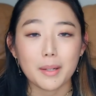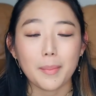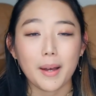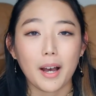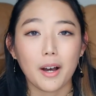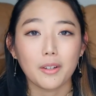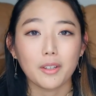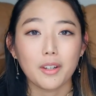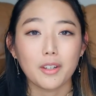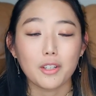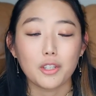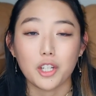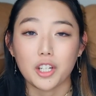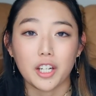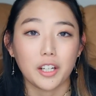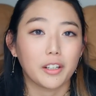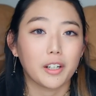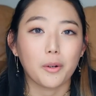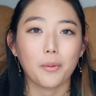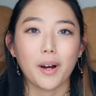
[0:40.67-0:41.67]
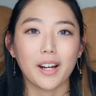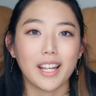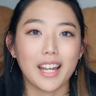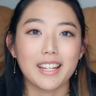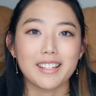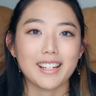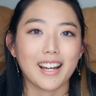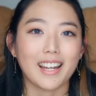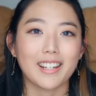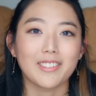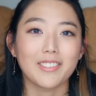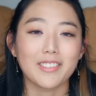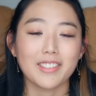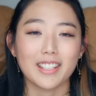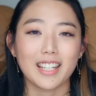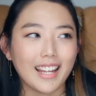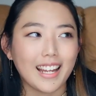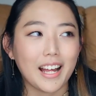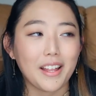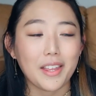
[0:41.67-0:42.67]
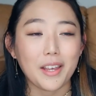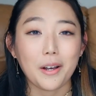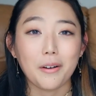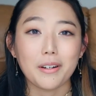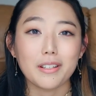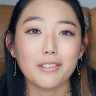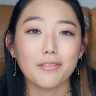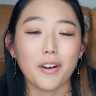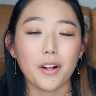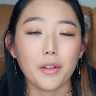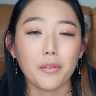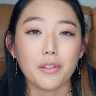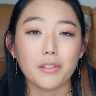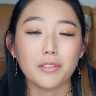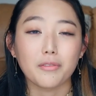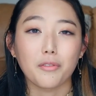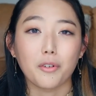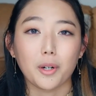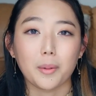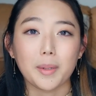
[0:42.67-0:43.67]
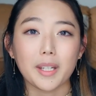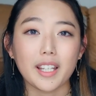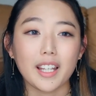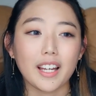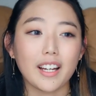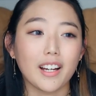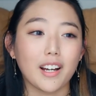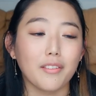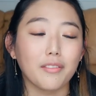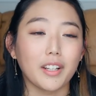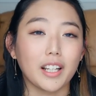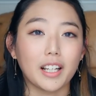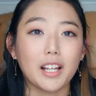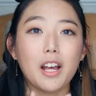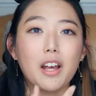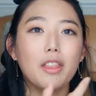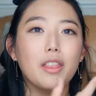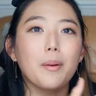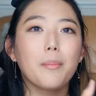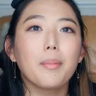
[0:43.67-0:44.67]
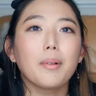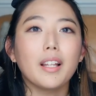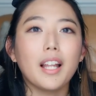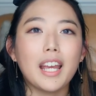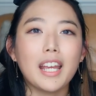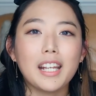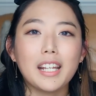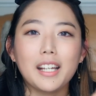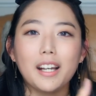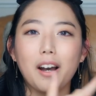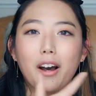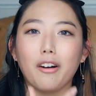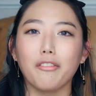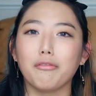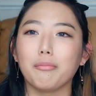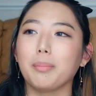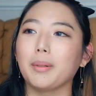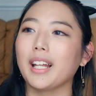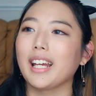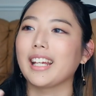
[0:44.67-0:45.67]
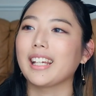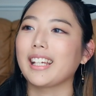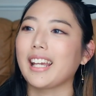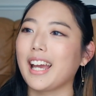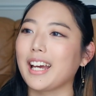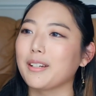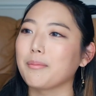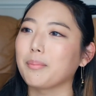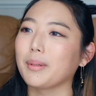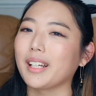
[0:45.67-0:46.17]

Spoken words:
about generic YA titles and how they always follow this formula of like the blank of blank and